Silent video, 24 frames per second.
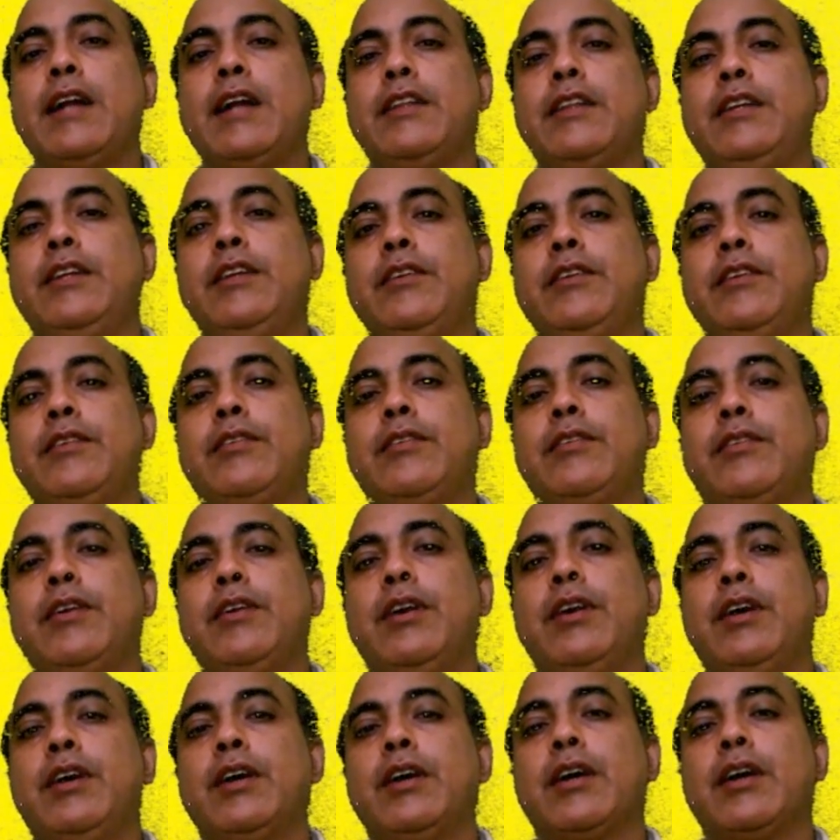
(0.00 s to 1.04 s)
the
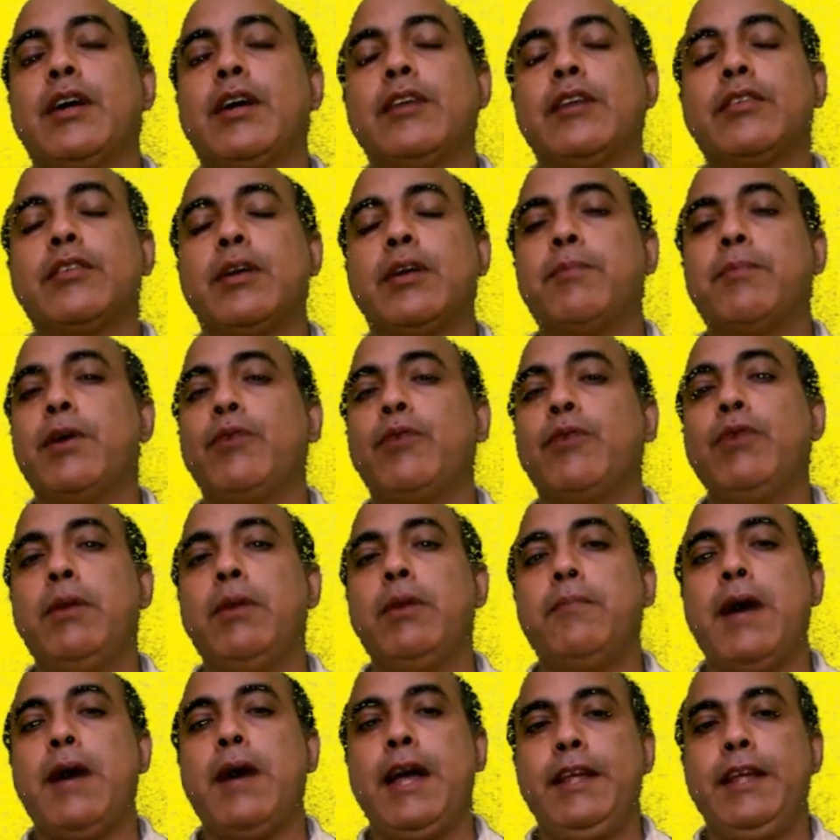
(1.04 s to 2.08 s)
customer will
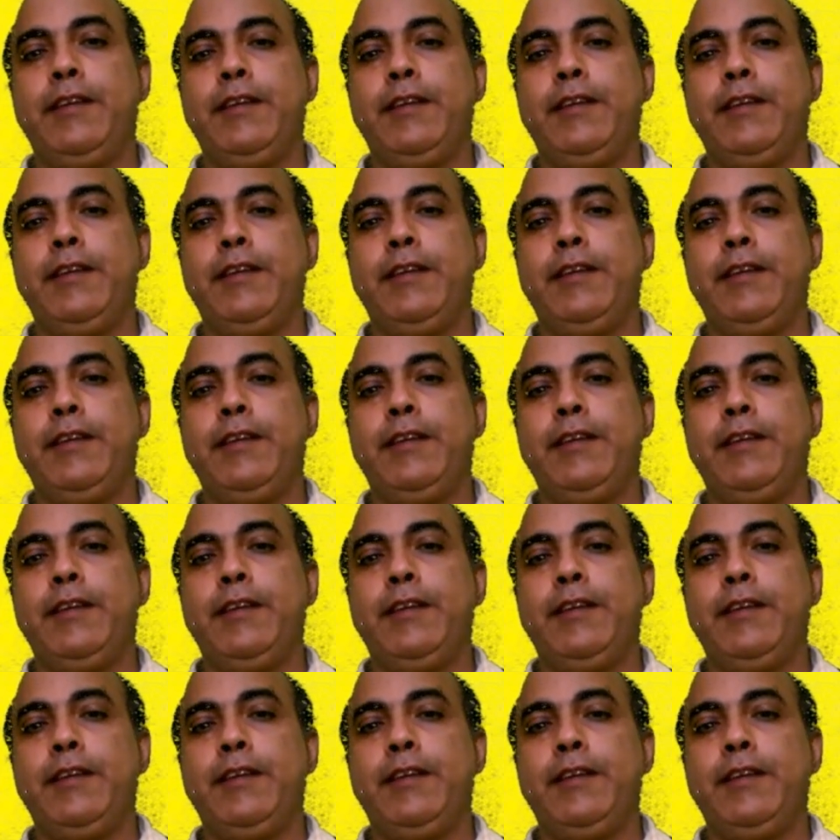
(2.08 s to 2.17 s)
buy.